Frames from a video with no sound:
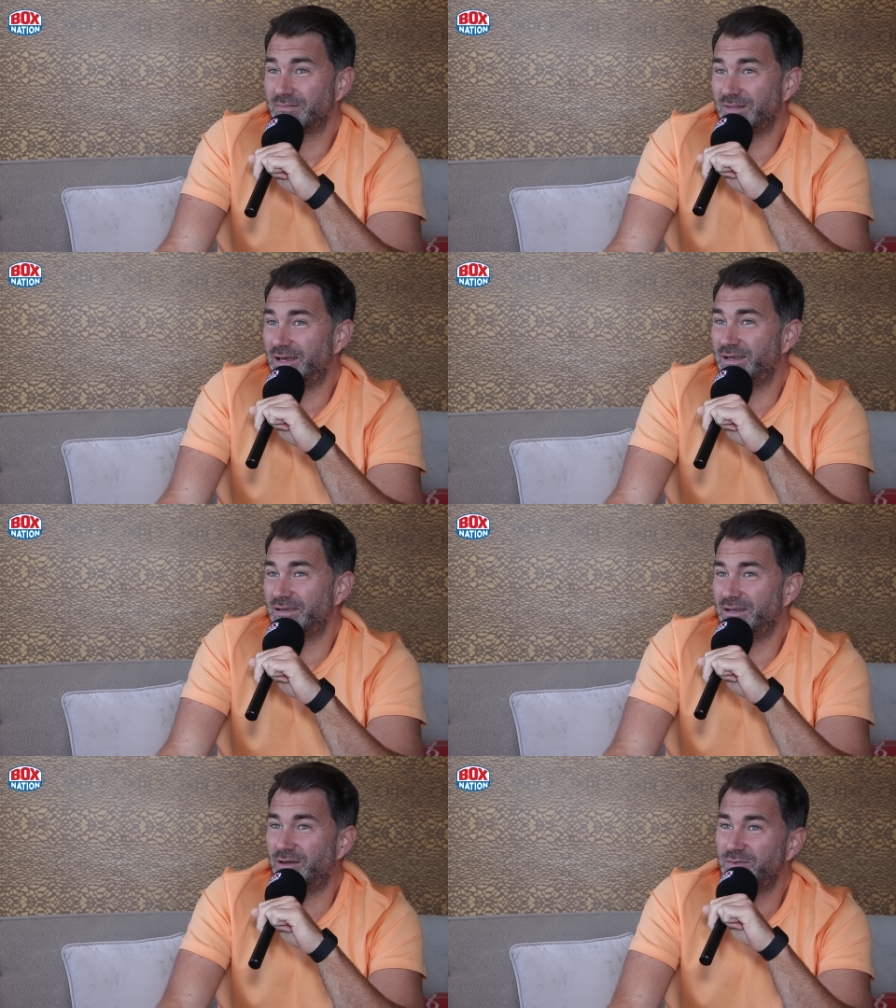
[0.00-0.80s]
Like,
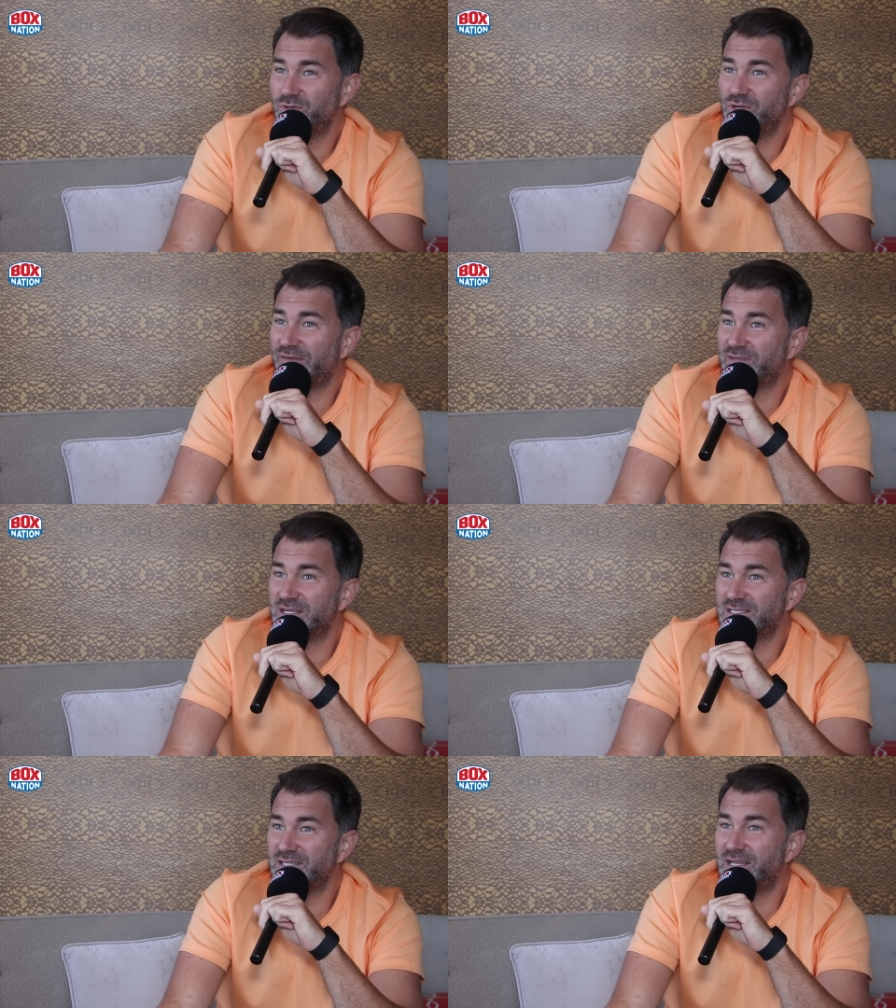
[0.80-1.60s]
you know, it's what you have to
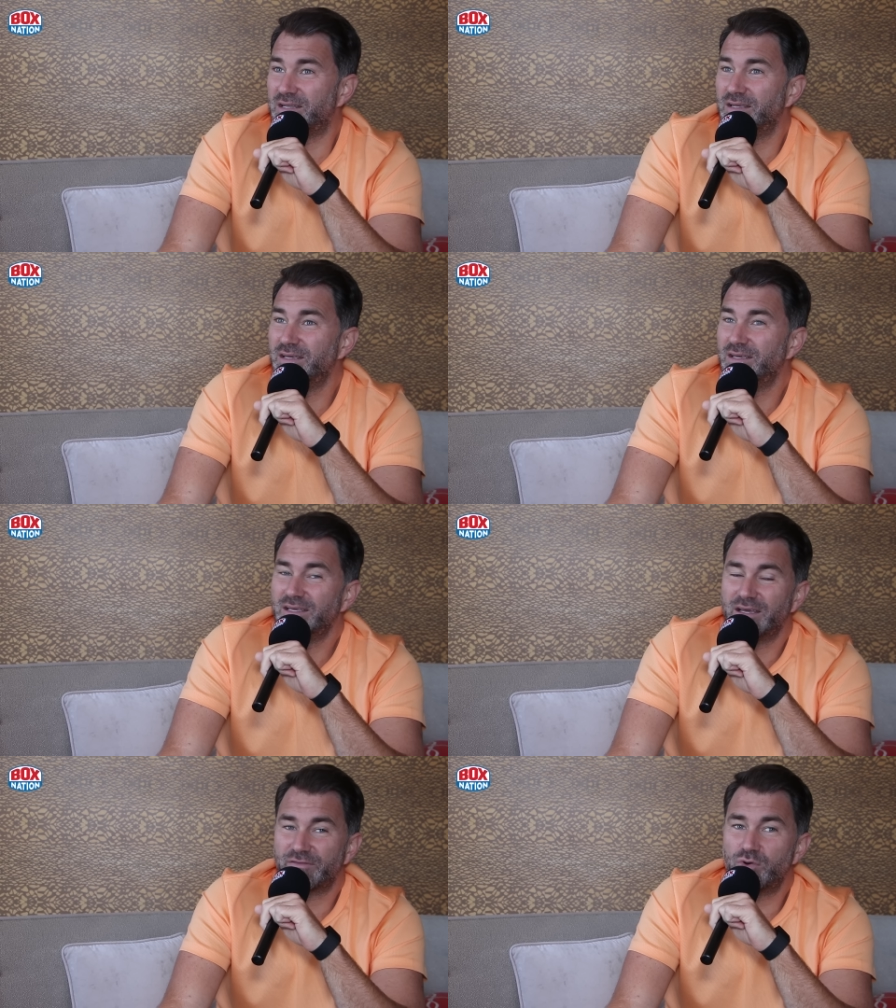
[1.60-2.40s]
understand.
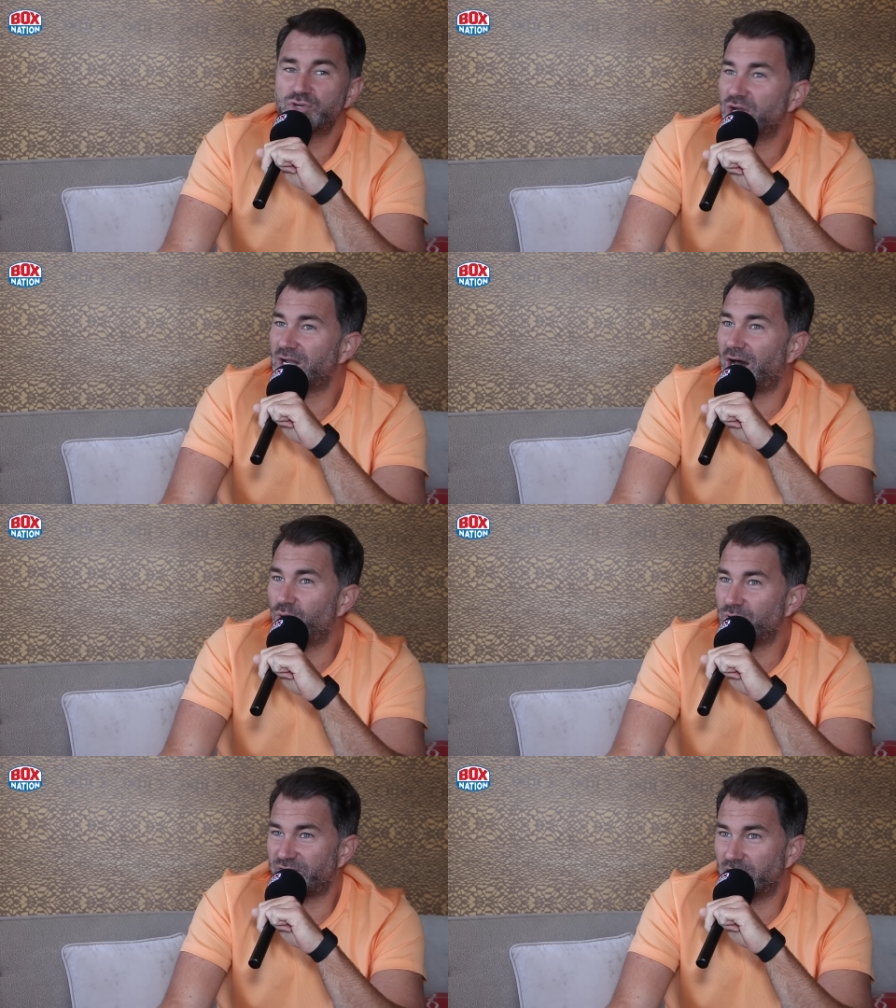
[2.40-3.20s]
Of course, you're going to
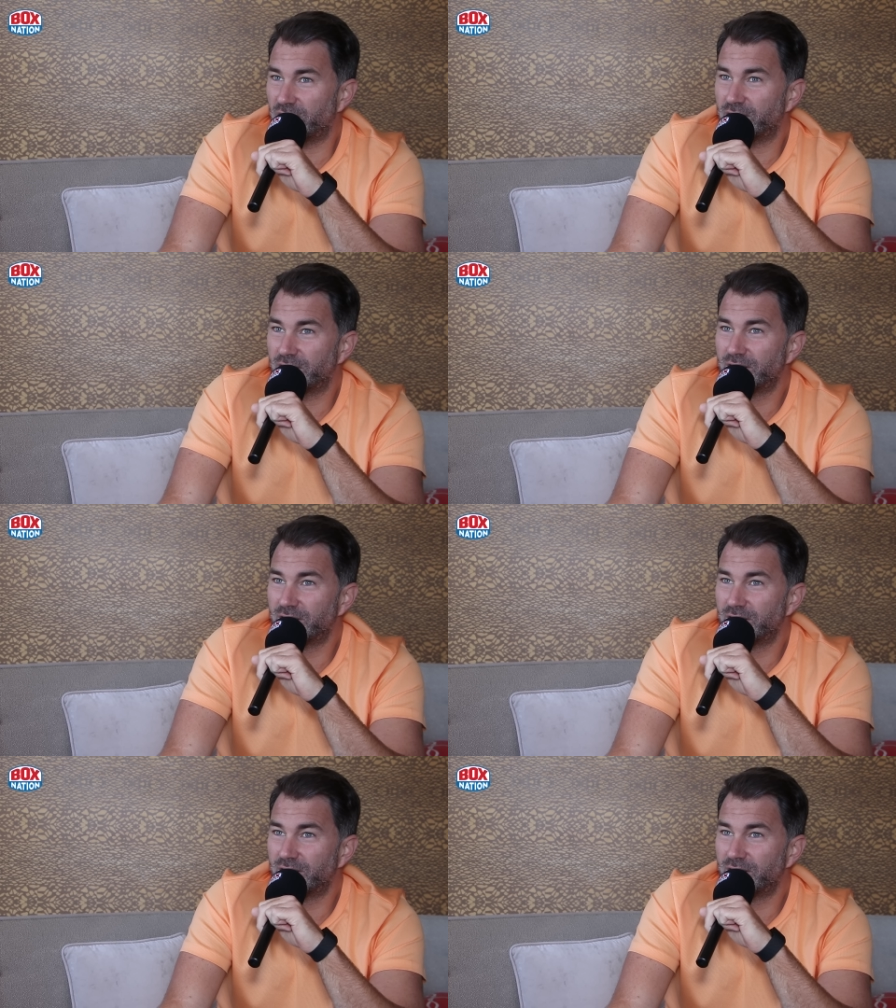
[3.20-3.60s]
hold if you hurt,